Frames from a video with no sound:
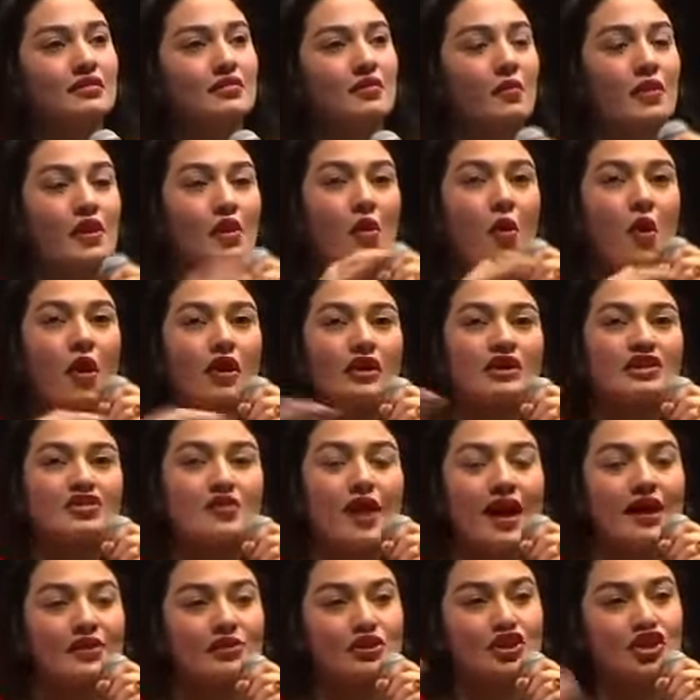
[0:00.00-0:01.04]
We all
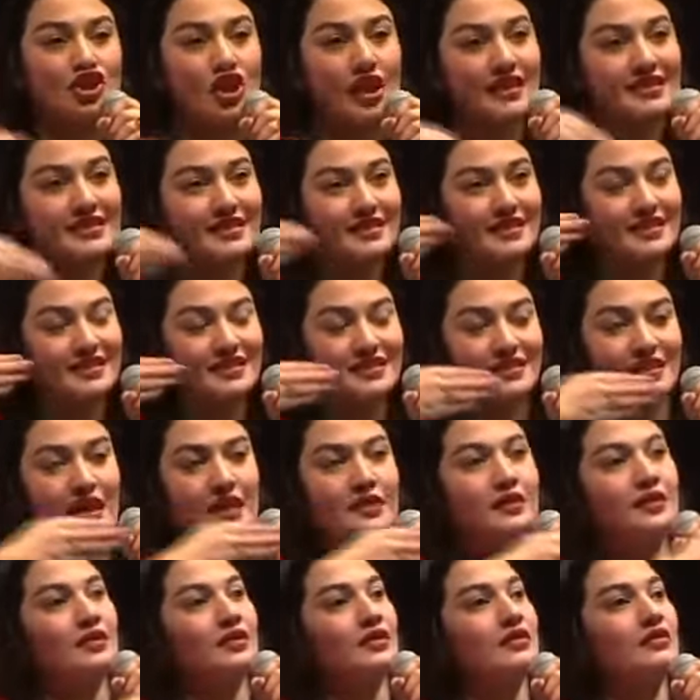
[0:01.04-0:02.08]
try to chase this
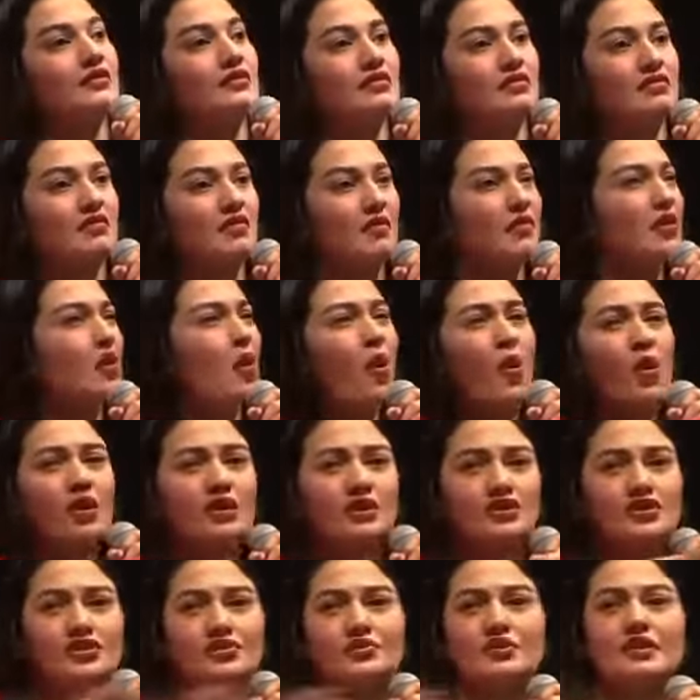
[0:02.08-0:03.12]
tunnel. We
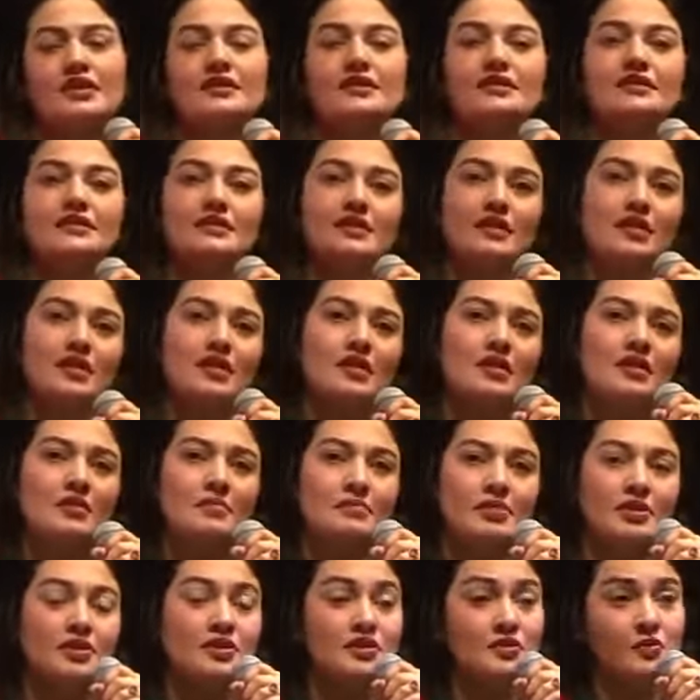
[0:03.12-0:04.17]
all do this
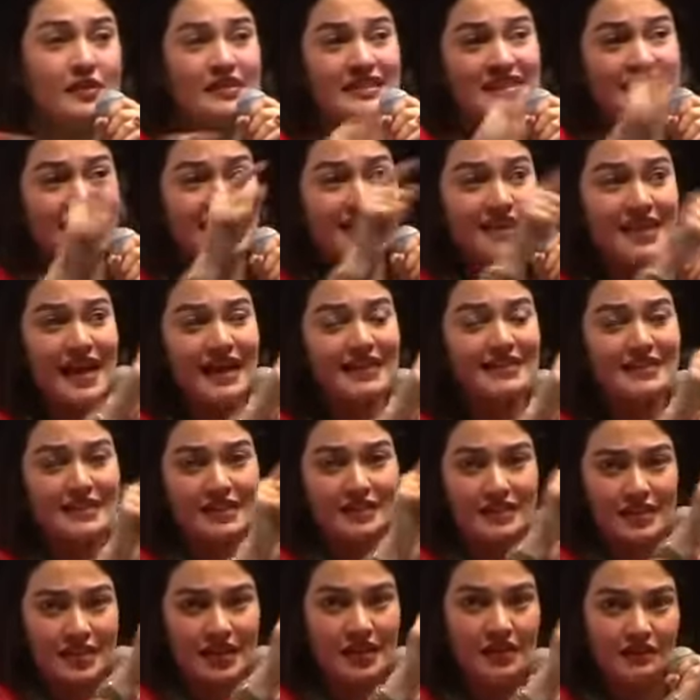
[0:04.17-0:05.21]
because we see light
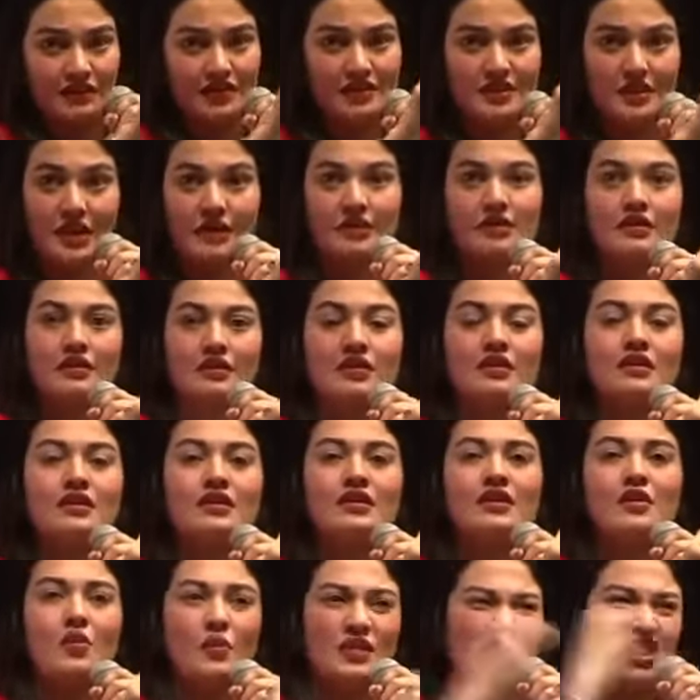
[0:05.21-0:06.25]
in the end of the tunnel,
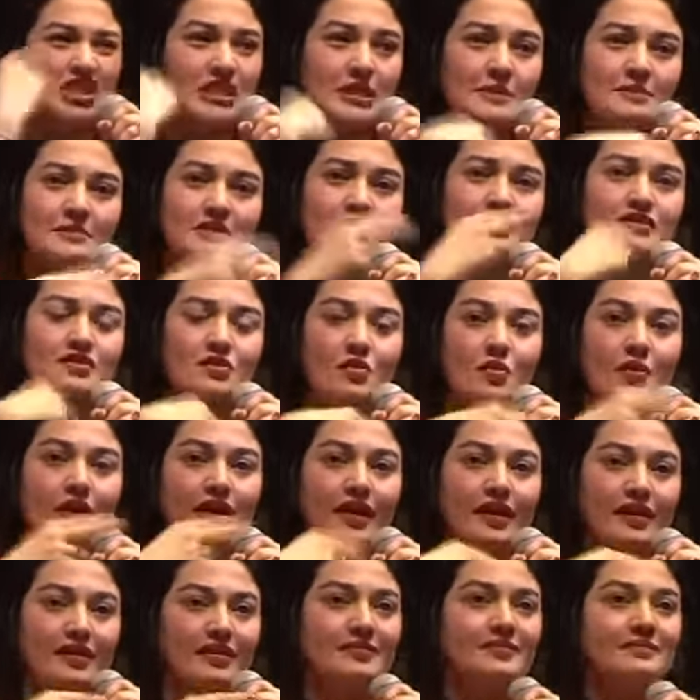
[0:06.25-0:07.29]
which keeps us
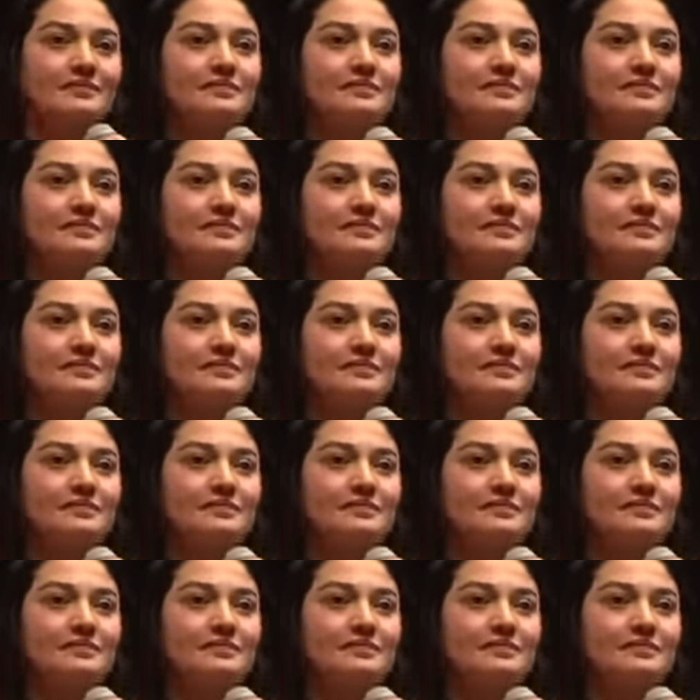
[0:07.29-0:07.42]
going.